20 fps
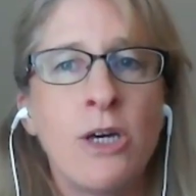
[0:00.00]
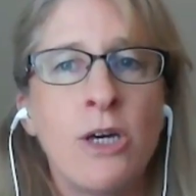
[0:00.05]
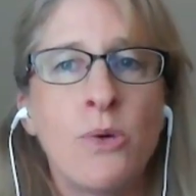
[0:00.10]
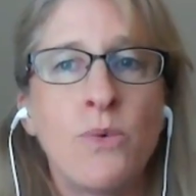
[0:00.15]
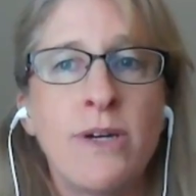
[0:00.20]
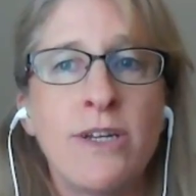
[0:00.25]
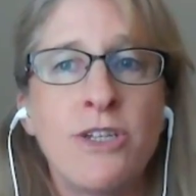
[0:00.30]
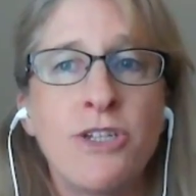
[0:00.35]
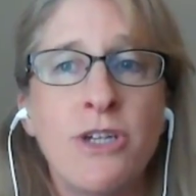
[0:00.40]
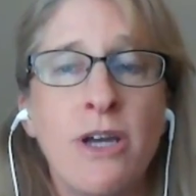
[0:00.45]

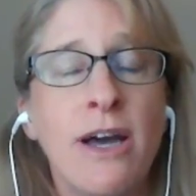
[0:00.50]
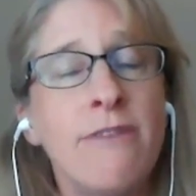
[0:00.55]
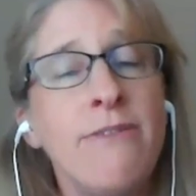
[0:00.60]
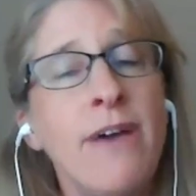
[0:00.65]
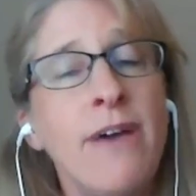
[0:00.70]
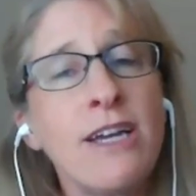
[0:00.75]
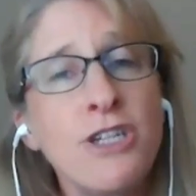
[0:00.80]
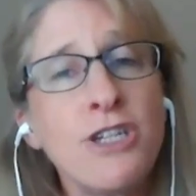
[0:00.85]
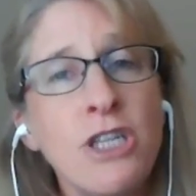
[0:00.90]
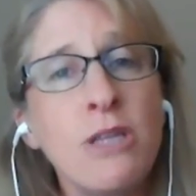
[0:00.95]
which i've
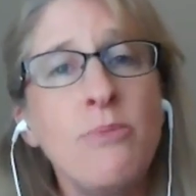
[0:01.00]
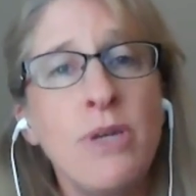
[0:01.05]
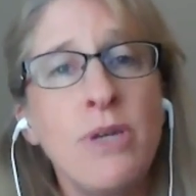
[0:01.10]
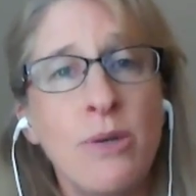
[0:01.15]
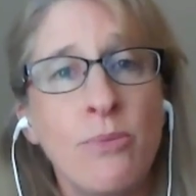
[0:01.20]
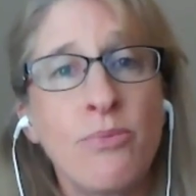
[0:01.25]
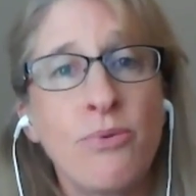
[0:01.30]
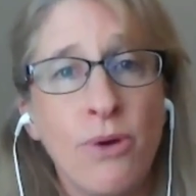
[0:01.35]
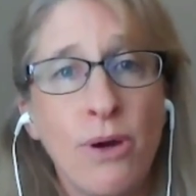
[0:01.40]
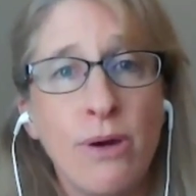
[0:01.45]
actually been
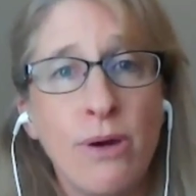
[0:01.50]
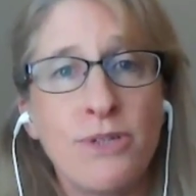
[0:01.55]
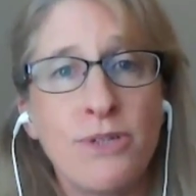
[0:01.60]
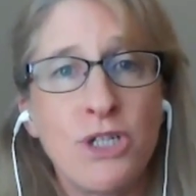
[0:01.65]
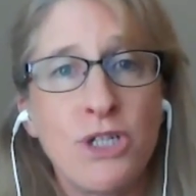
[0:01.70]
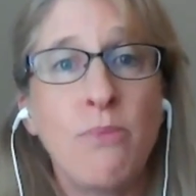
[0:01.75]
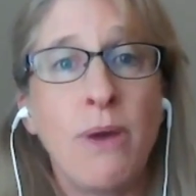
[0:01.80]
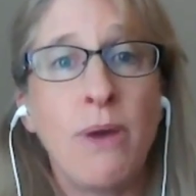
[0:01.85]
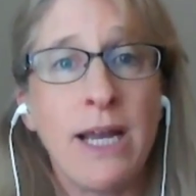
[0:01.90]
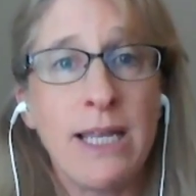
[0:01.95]

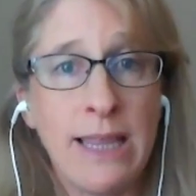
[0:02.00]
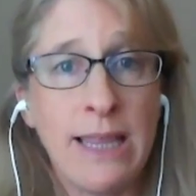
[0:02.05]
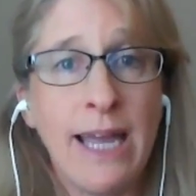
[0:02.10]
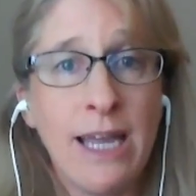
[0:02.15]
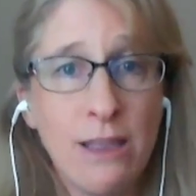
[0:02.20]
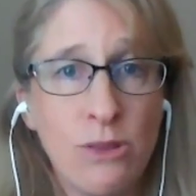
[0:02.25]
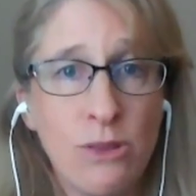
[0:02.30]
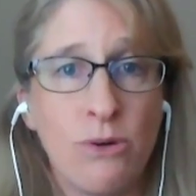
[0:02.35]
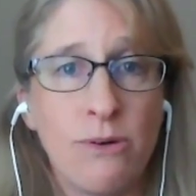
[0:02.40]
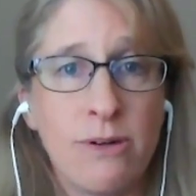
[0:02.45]
approached by
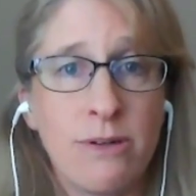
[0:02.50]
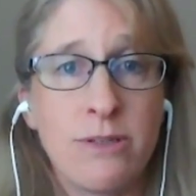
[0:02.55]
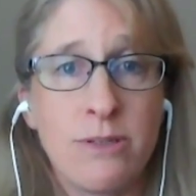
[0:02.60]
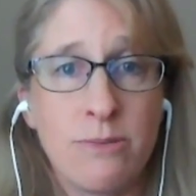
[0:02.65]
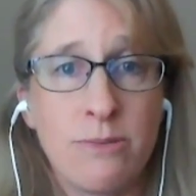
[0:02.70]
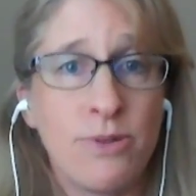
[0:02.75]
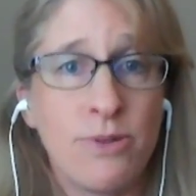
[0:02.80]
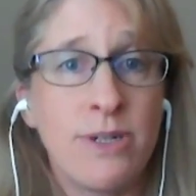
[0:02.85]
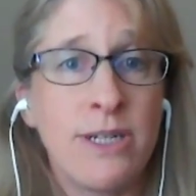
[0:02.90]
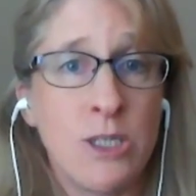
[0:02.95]

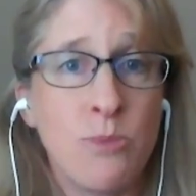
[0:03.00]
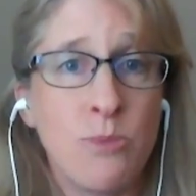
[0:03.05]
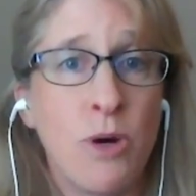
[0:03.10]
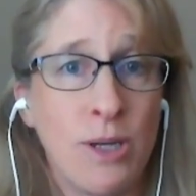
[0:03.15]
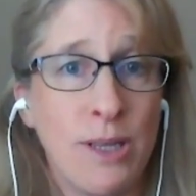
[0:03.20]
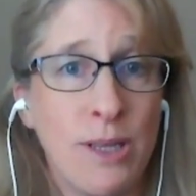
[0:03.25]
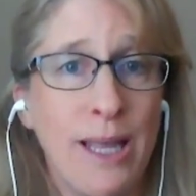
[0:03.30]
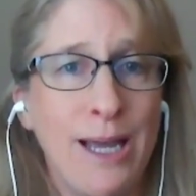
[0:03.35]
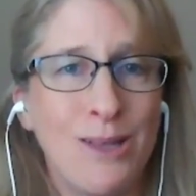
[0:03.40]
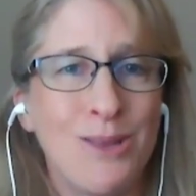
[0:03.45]
landlords pretty
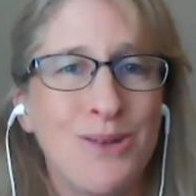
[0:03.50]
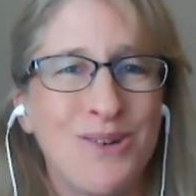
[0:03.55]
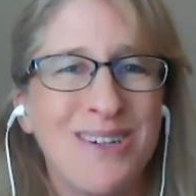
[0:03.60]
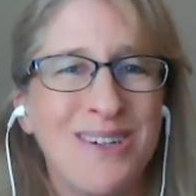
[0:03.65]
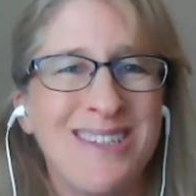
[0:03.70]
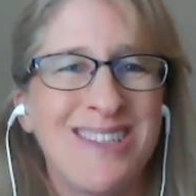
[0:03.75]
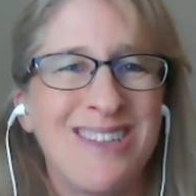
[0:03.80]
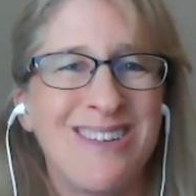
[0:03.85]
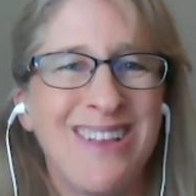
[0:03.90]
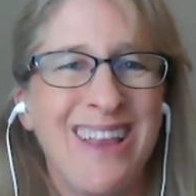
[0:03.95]
smart
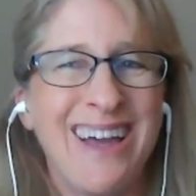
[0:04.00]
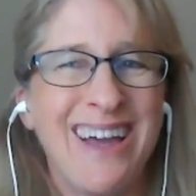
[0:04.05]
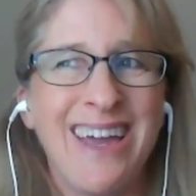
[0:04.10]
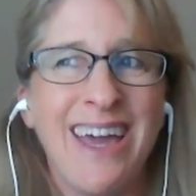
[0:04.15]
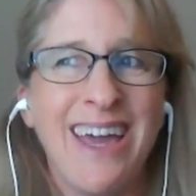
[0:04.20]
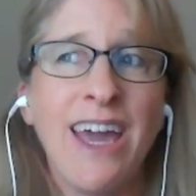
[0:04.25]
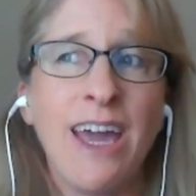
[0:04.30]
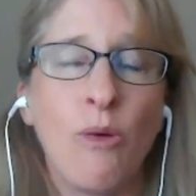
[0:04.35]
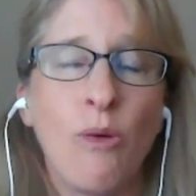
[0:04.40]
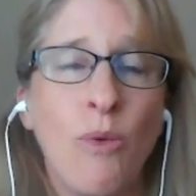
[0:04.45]
landlords and they're like
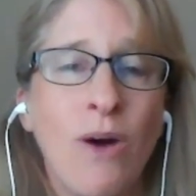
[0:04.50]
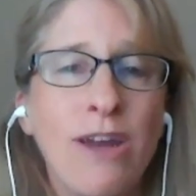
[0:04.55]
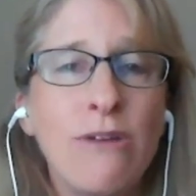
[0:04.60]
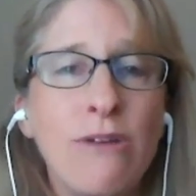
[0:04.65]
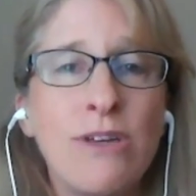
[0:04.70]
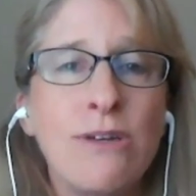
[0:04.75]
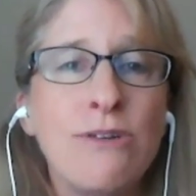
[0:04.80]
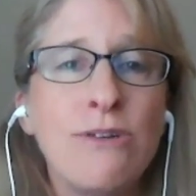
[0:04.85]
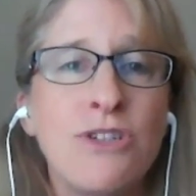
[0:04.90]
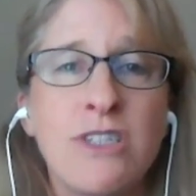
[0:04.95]
hey why
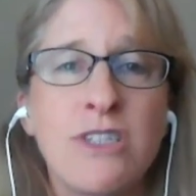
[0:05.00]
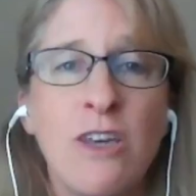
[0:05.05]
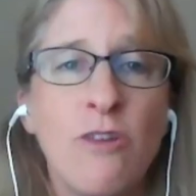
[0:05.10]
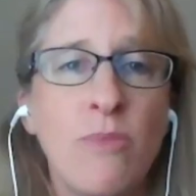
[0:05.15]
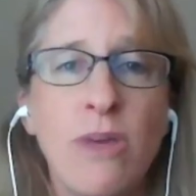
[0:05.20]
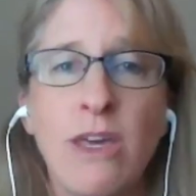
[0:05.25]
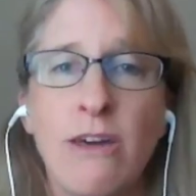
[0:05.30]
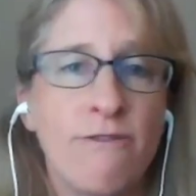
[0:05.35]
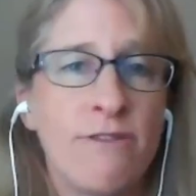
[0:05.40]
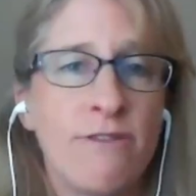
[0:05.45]
don't you just give
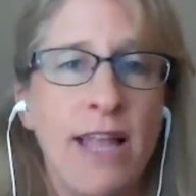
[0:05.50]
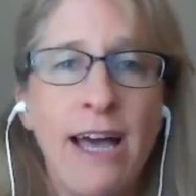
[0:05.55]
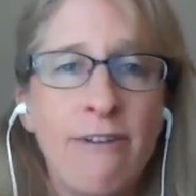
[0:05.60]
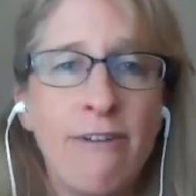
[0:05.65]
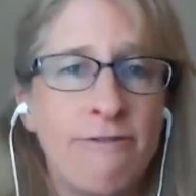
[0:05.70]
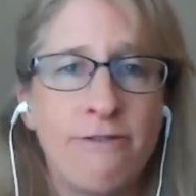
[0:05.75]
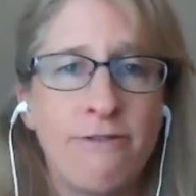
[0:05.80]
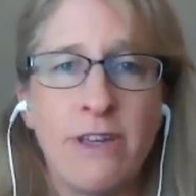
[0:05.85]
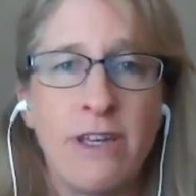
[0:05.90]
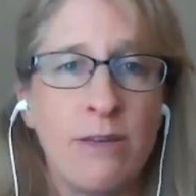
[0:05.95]
me a flat
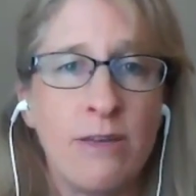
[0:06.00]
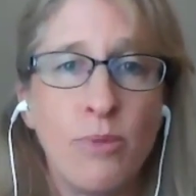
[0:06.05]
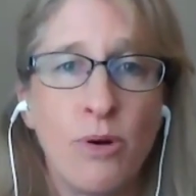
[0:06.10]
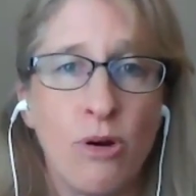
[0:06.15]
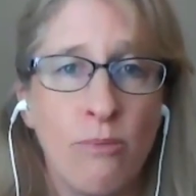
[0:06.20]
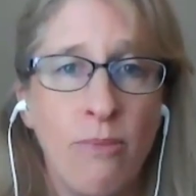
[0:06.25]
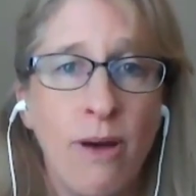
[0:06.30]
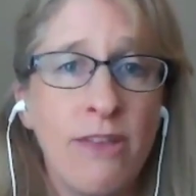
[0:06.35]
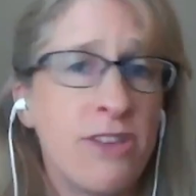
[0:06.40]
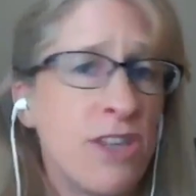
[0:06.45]
fee per
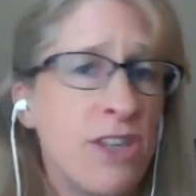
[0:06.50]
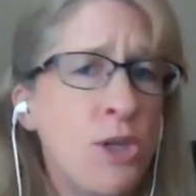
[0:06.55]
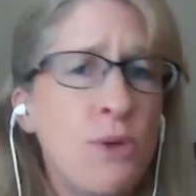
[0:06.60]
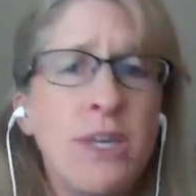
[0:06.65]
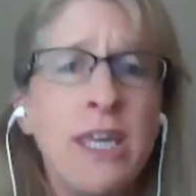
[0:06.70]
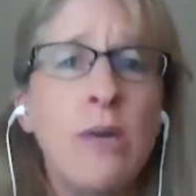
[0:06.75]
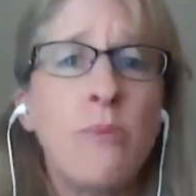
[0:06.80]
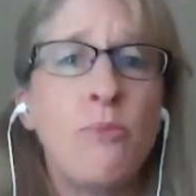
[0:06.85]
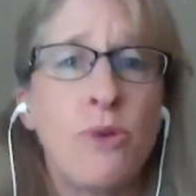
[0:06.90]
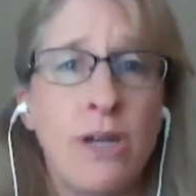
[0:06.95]
month and you
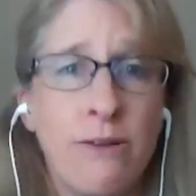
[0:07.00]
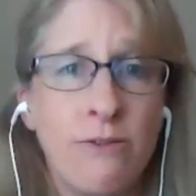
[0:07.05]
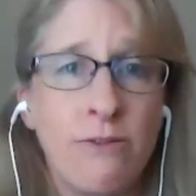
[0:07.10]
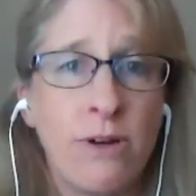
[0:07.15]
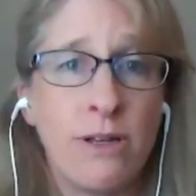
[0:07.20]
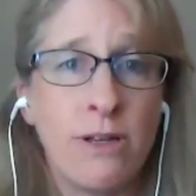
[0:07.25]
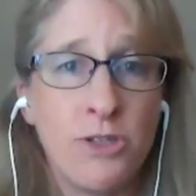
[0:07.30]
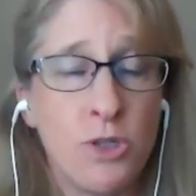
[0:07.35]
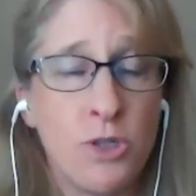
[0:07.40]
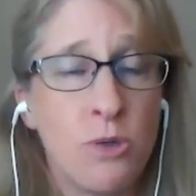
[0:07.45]
keep whatever
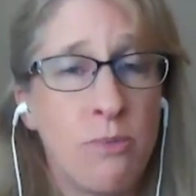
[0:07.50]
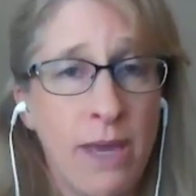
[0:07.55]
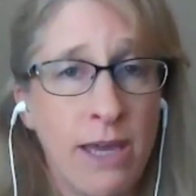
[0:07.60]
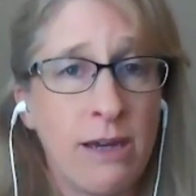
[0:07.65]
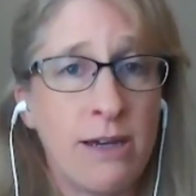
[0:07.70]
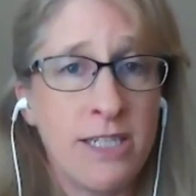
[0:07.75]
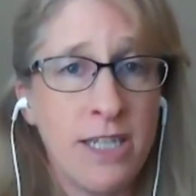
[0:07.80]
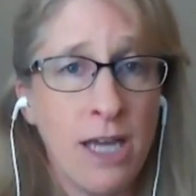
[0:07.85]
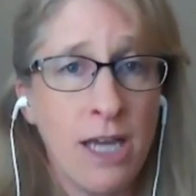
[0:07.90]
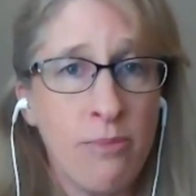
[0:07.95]
else you make
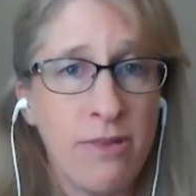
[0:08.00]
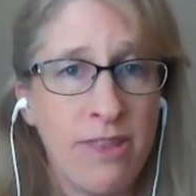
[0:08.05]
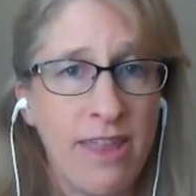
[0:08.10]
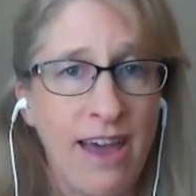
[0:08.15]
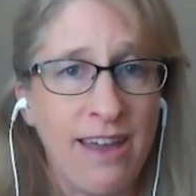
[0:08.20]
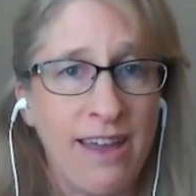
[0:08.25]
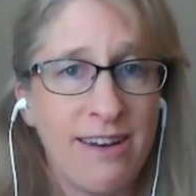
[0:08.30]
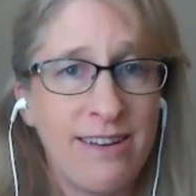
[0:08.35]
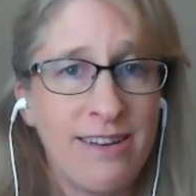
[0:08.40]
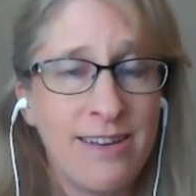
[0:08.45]
on top of that
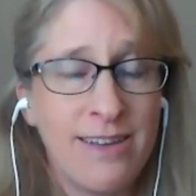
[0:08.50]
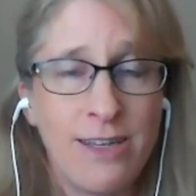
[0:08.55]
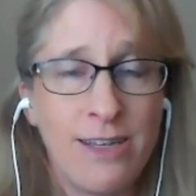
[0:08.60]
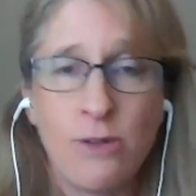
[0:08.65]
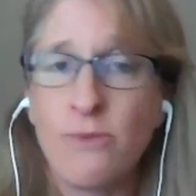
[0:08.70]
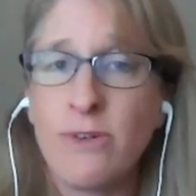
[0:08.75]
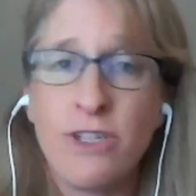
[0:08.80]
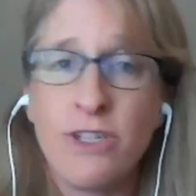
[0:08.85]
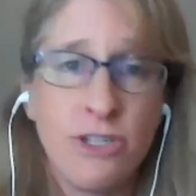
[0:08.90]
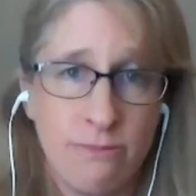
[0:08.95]

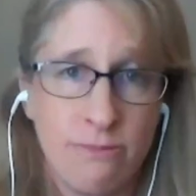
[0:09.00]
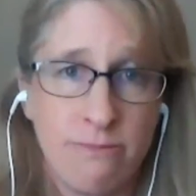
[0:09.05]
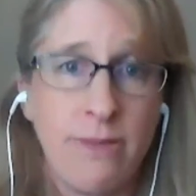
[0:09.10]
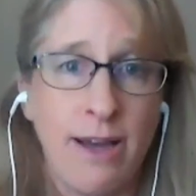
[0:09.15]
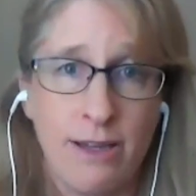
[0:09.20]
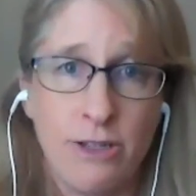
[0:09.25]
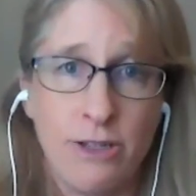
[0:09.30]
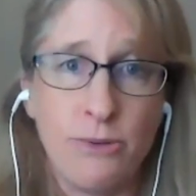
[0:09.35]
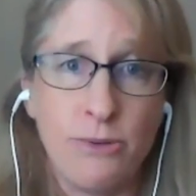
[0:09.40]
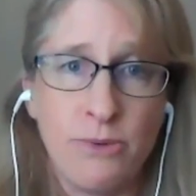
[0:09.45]
which
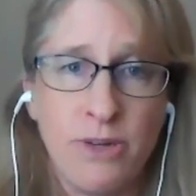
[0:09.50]
i do